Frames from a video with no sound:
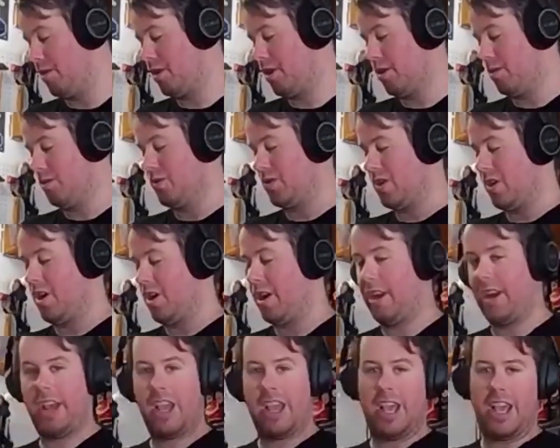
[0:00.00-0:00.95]
goes
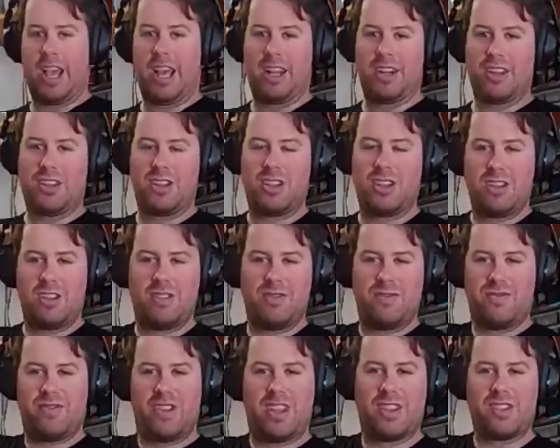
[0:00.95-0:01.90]
on and
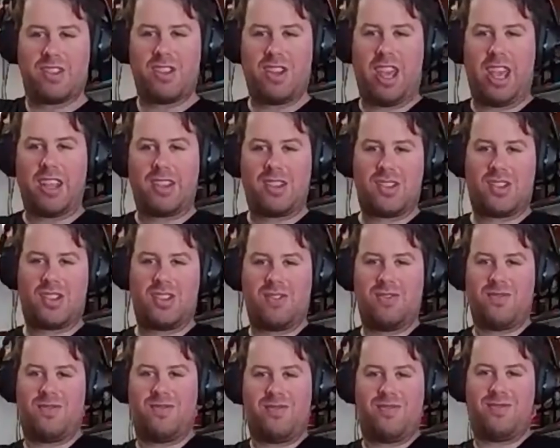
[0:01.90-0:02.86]
it's
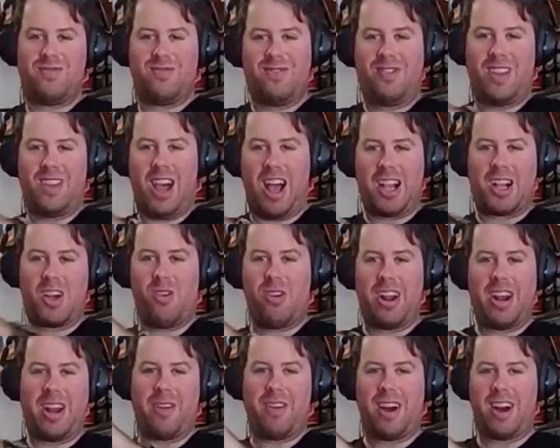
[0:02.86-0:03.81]
not going
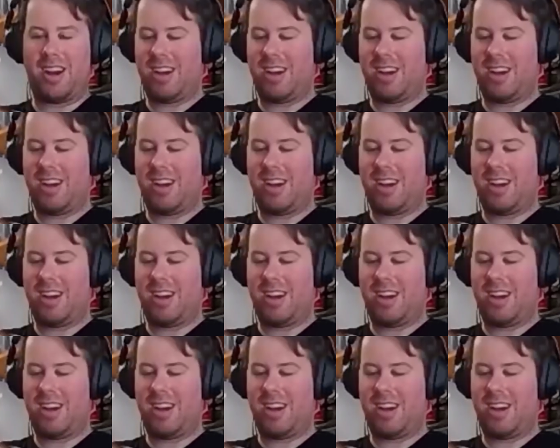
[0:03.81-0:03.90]
anywhere.